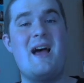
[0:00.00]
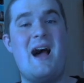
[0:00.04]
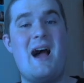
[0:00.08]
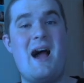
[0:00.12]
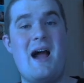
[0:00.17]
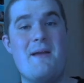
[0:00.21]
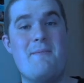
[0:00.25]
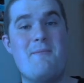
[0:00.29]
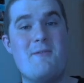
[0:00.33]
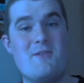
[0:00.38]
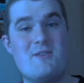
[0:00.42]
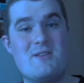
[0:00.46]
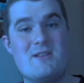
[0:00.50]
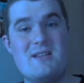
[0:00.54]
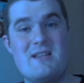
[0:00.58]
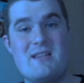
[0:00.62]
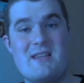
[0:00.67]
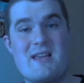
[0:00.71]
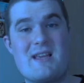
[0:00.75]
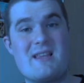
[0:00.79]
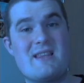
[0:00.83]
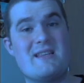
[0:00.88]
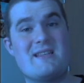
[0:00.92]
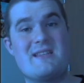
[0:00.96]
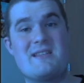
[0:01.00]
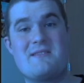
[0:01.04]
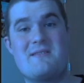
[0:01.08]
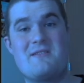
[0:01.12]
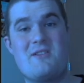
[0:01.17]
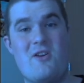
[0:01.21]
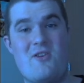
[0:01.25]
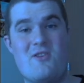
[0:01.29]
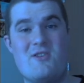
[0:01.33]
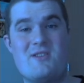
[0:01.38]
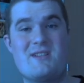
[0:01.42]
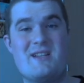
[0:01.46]
I personally think this
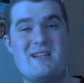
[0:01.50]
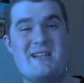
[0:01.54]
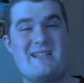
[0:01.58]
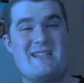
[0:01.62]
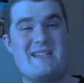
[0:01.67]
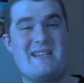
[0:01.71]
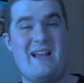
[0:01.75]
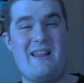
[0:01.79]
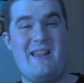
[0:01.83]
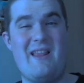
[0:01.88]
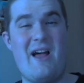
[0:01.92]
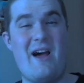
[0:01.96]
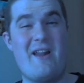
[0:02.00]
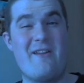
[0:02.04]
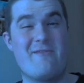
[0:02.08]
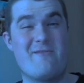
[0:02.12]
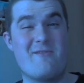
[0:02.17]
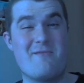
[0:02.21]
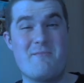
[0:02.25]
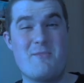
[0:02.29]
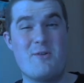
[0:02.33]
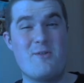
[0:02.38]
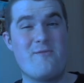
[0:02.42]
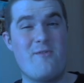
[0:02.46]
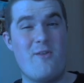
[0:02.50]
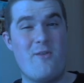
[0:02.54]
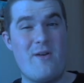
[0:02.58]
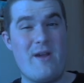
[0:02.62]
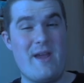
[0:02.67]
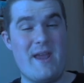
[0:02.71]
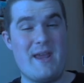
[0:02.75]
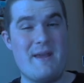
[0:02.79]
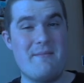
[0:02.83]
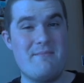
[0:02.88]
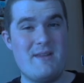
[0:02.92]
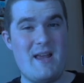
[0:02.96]
card's going to see a lot of removal
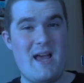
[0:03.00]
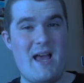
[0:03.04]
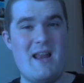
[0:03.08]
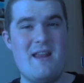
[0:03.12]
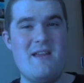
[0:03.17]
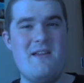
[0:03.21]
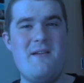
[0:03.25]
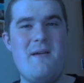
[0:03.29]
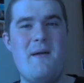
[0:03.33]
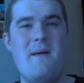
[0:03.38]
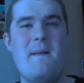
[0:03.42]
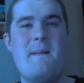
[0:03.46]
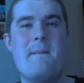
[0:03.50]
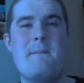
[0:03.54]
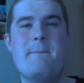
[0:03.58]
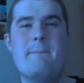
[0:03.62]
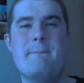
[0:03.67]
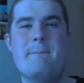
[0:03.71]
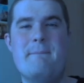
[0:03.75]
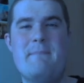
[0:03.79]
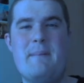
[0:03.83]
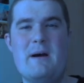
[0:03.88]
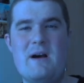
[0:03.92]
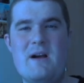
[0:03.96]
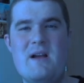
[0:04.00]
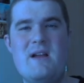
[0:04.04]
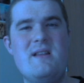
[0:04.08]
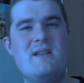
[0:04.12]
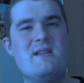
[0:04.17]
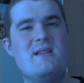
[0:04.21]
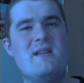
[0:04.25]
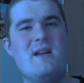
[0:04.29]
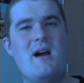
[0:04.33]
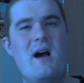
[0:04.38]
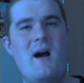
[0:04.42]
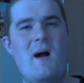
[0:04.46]
aimed at it, but
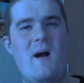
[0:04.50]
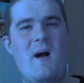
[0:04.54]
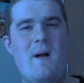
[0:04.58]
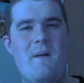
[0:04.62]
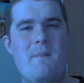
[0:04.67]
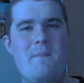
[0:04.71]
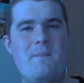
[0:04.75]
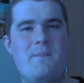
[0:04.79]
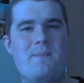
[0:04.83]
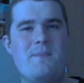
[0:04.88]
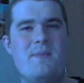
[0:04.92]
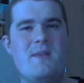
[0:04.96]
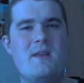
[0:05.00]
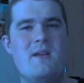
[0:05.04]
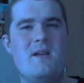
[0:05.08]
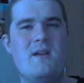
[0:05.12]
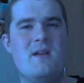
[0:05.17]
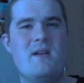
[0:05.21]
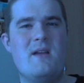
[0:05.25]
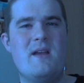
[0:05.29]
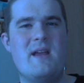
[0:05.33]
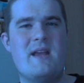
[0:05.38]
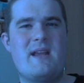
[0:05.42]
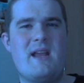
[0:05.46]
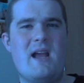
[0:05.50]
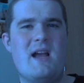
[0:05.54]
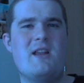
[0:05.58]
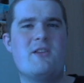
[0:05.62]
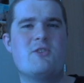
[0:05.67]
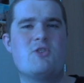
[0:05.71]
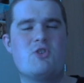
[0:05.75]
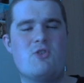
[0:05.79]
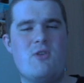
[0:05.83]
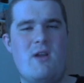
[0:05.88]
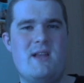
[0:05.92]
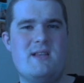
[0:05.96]
it kind
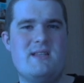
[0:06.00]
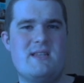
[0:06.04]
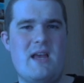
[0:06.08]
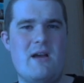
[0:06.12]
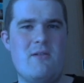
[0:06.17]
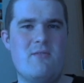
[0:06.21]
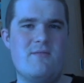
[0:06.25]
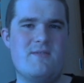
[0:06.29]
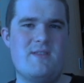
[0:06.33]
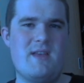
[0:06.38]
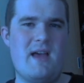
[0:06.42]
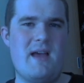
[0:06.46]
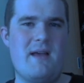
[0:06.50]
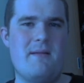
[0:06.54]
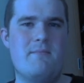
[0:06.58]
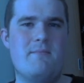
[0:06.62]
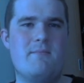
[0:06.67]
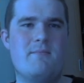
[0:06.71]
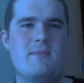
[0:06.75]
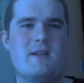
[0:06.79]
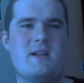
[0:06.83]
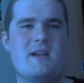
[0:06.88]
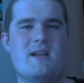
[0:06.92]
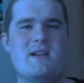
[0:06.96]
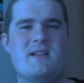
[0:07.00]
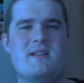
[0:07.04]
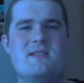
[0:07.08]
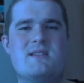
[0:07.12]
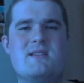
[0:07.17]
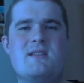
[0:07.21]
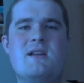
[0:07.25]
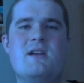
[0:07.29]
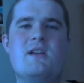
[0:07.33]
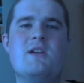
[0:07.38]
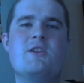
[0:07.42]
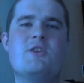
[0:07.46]
of trades out with that
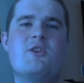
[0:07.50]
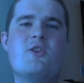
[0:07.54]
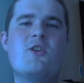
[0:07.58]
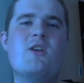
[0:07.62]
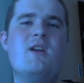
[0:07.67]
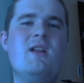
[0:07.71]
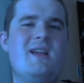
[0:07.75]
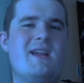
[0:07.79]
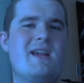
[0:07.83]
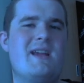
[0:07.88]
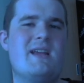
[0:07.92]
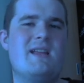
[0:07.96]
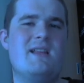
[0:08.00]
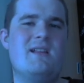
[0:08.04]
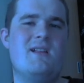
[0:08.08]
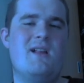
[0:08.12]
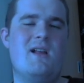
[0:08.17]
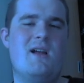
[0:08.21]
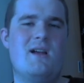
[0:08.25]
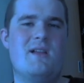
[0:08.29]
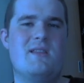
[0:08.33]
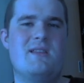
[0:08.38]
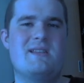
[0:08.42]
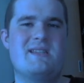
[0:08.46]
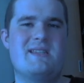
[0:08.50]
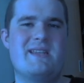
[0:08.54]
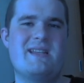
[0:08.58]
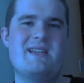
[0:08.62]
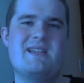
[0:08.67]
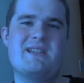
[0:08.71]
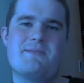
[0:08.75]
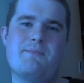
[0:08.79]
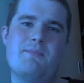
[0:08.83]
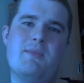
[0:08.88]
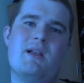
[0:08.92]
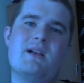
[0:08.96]
because you're going to get the
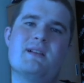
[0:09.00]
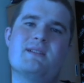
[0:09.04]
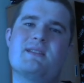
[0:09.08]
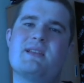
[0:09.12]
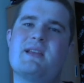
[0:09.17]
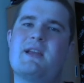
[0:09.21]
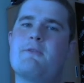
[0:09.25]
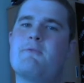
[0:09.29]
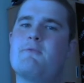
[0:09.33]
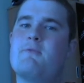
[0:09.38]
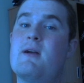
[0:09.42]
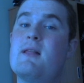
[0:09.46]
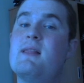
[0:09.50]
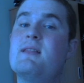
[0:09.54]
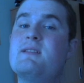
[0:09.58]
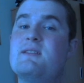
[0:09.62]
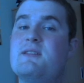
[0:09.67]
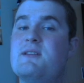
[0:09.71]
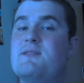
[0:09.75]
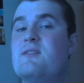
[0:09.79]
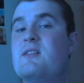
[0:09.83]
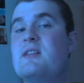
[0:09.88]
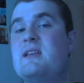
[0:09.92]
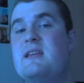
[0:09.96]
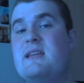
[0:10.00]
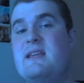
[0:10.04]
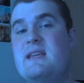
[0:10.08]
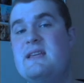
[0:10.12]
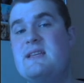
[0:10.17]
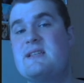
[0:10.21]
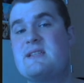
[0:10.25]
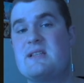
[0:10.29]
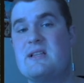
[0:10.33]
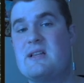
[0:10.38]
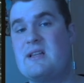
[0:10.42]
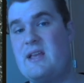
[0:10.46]
City's Blessing relatively
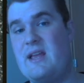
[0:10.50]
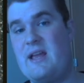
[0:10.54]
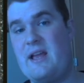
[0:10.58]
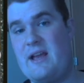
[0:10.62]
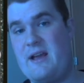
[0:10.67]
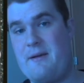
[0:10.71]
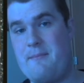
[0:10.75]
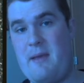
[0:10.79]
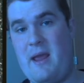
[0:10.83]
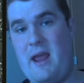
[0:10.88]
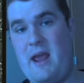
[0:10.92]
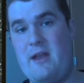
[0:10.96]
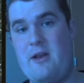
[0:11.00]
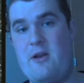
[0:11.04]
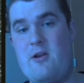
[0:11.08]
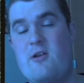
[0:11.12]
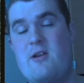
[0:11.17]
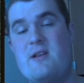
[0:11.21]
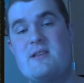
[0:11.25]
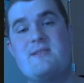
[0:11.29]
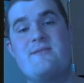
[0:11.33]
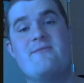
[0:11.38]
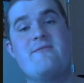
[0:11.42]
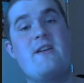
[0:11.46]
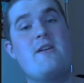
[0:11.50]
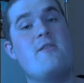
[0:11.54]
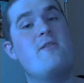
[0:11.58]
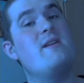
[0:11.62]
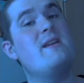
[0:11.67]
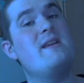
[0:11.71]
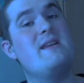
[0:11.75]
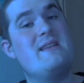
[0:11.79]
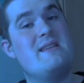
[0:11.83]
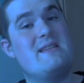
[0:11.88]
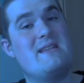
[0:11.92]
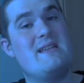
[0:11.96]
easily in Commander. It's
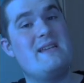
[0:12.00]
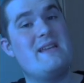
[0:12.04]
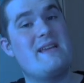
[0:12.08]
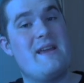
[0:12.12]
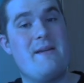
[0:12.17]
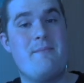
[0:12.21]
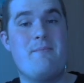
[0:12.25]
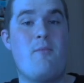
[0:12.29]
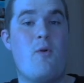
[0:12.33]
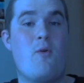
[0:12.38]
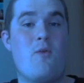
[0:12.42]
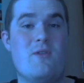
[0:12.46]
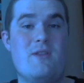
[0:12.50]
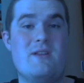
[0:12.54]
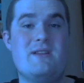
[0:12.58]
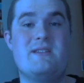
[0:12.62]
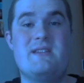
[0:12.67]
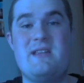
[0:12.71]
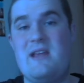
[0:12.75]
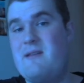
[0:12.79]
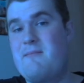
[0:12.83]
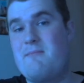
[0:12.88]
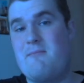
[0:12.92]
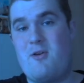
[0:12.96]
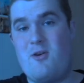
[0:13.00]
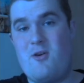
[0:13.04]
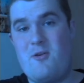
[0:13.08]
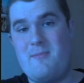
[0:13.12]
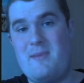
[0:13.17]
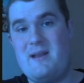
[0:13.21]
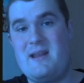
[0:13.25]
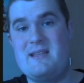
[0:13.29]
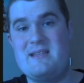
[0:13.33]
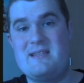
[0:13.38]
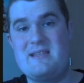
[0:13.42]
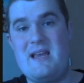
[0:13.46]
very easy to get more than 10
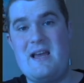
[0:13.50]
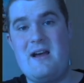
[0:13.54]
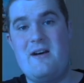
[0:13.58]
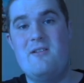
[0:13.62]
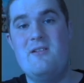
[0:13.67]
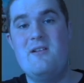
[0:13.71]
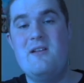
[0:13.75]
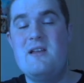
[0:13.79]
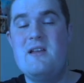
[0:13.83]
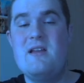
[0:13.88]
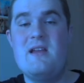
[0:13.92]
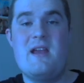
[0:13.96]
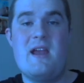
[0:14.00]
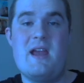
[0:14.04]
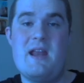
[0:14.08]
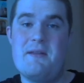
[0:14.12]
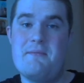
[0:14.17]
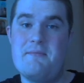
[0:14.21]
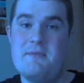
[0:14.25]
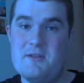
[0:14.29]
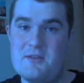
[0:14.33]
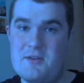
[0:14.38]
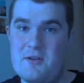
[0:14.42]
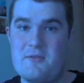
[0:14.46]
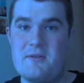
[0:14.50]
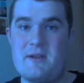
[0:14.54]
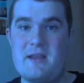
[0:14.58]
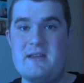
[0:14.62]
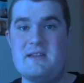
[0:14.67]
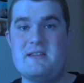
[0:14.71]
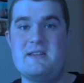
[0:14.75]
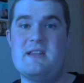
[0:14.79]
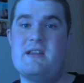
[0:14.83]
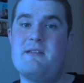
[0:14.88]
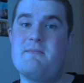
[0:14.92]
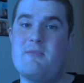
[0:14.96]
permanents out, and if you don't
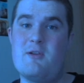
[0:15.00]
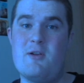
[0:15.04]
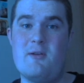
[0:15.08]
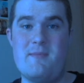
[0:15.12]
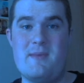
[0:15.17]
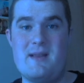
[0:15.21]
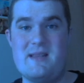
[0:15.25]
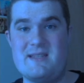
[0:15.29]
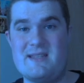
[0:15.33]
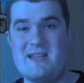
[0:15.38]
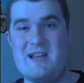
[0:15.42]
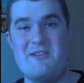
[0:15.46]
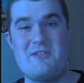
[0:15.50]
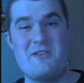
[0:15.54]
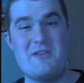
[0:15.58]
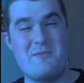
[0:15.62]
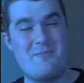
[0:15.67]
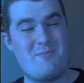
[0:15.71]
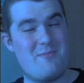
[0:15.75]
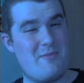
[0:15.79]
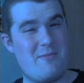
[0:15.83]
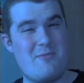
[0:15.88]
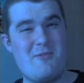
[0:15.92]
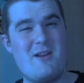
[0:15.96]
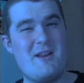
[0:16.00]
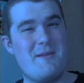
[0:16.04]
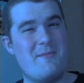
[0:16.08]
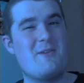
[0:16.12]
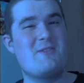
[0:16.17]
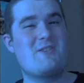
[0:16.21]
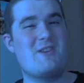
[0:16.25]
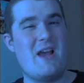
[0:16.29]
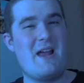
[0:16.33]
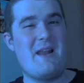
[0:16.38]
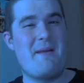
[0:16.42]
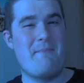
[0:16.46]
get 10 permanents out, you pretty
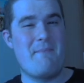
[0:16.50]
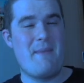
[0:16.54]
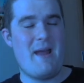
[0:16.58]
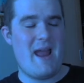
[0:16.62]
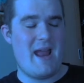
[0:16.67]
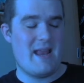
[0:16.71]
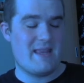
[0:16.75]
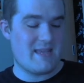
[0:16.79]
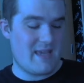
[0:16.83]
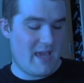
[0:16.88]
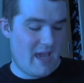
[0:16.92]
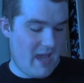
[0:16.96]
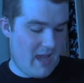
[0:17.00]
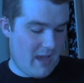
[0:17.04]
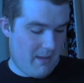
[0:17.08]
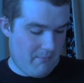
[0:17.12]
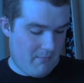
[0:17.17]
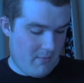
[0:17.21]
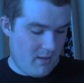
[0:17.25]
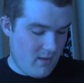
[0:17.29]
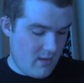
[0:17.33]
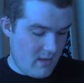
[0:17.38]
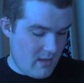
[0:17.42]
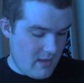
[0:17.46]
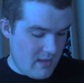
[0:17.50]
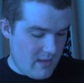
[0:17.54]
much had a bad game.